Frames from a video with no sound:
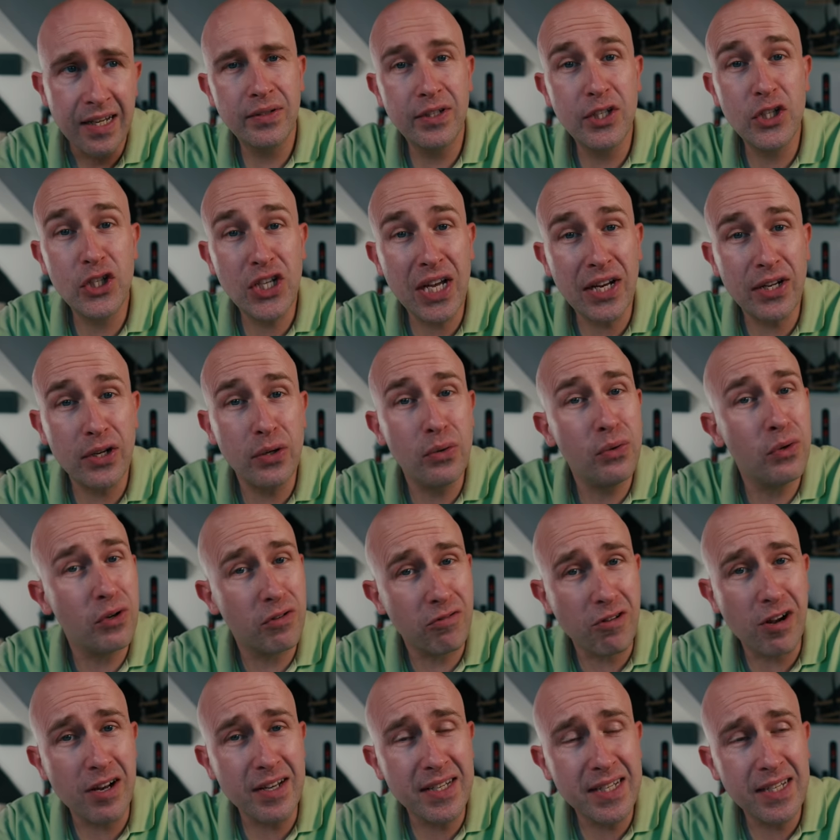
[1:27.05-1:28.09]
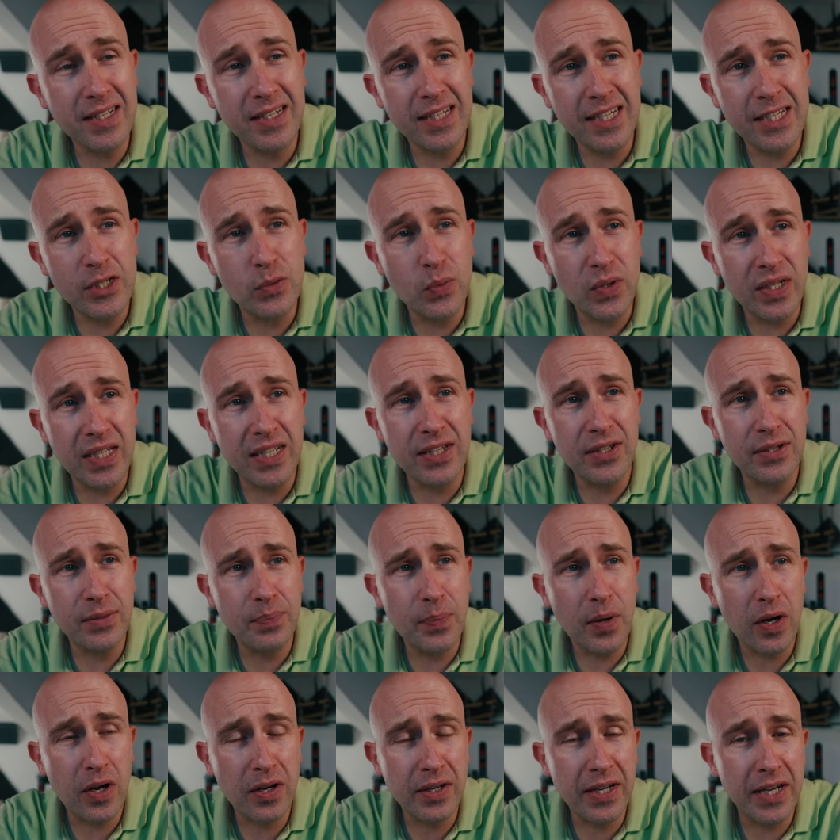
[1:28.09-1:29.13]
The shadow, granted, is within the
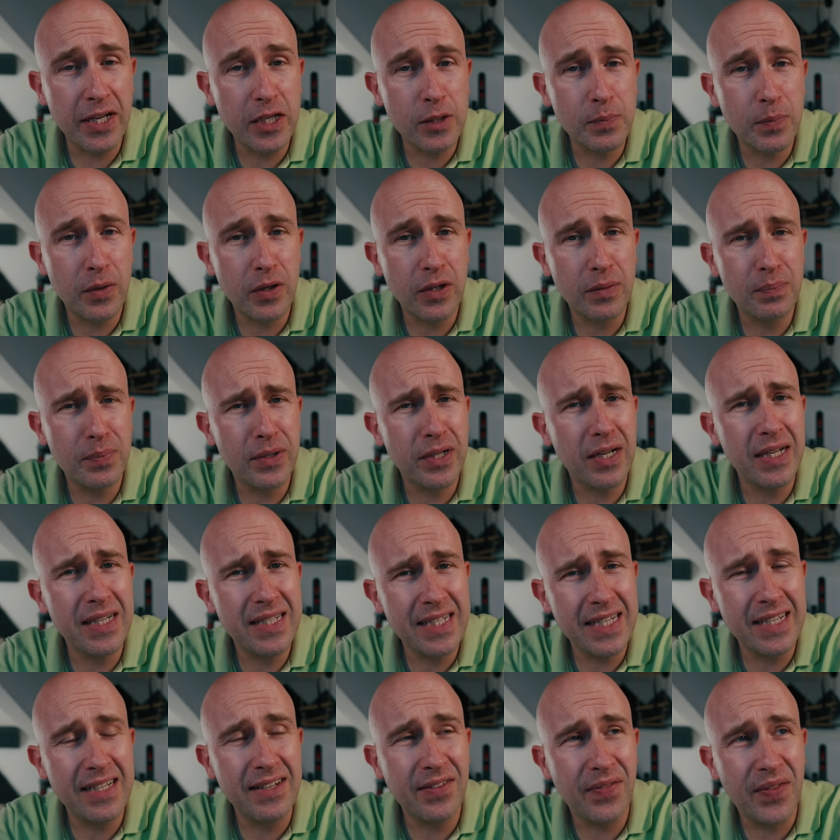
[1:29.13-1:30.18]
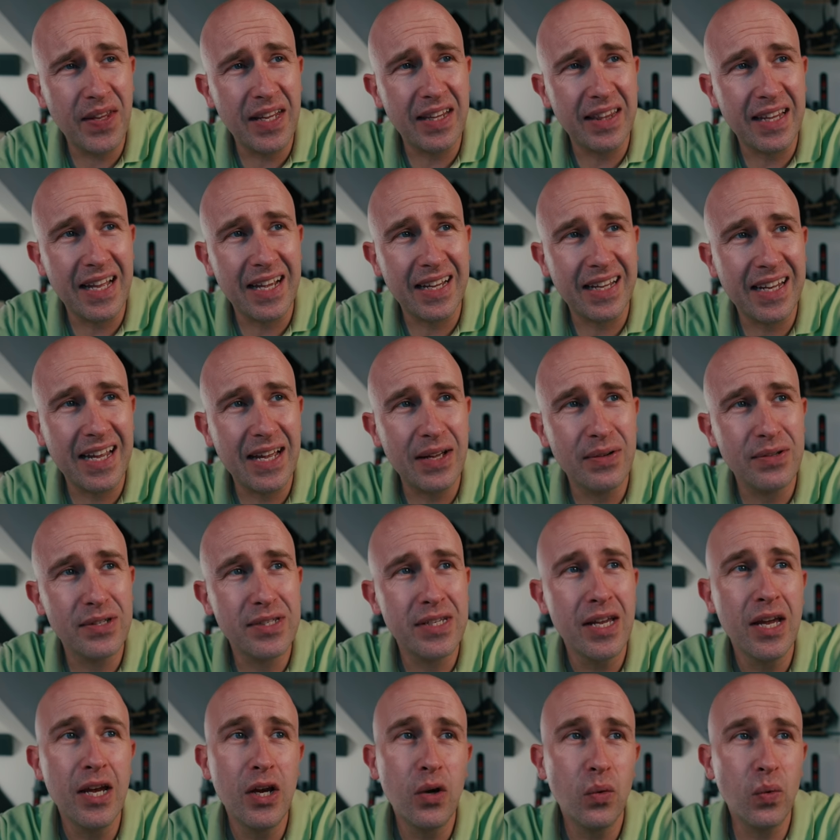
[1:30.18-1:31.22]
parking spot, but I didn't think that
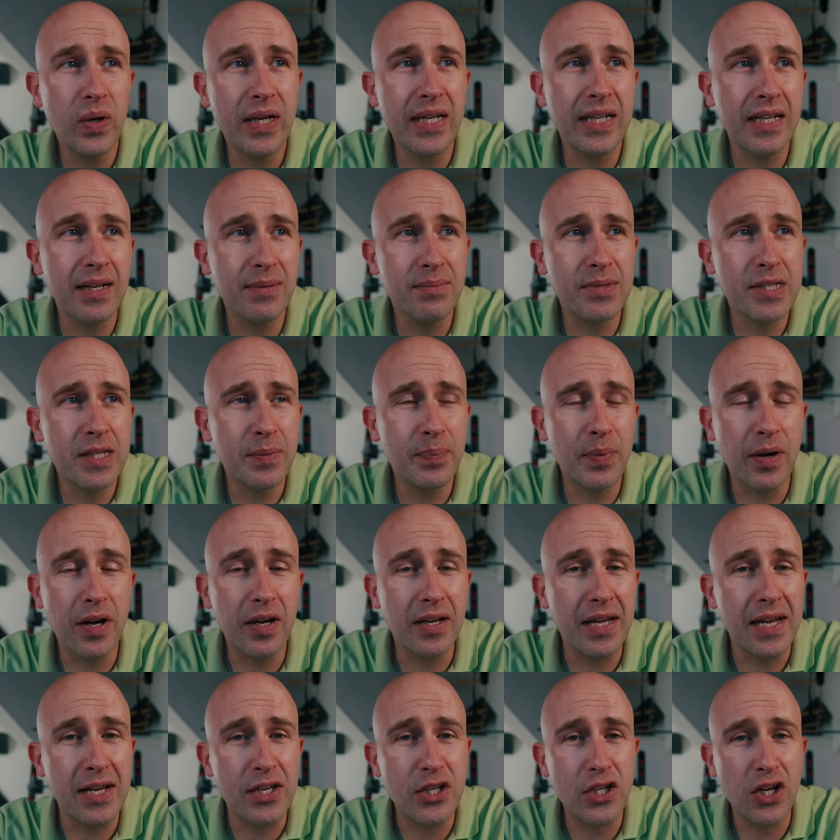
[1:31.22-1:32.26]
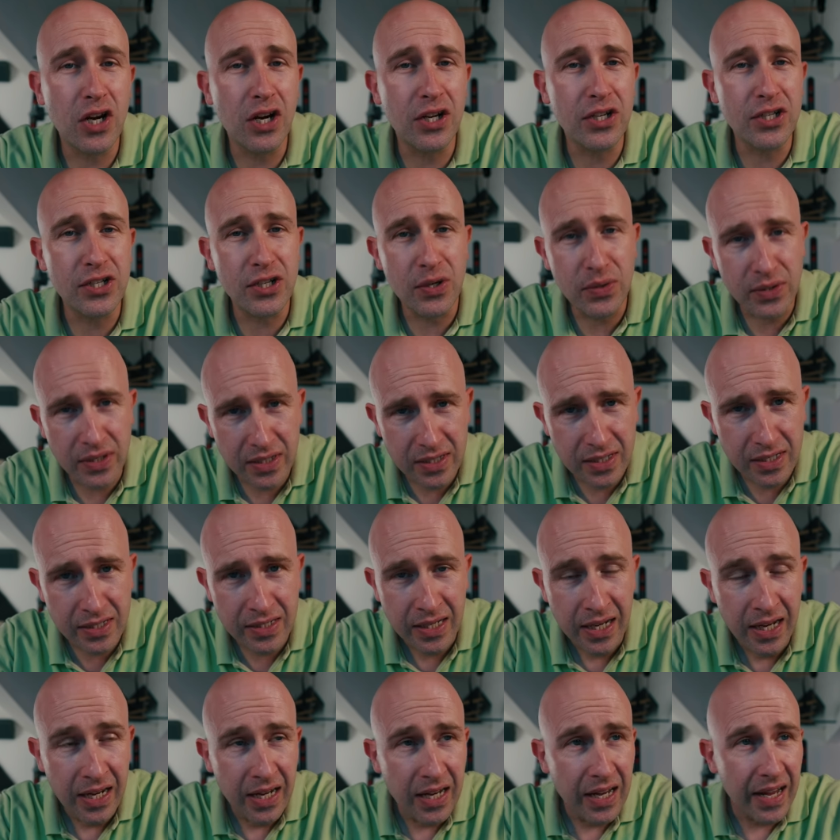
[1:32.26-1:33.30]
counts when it comes to parking charge notices.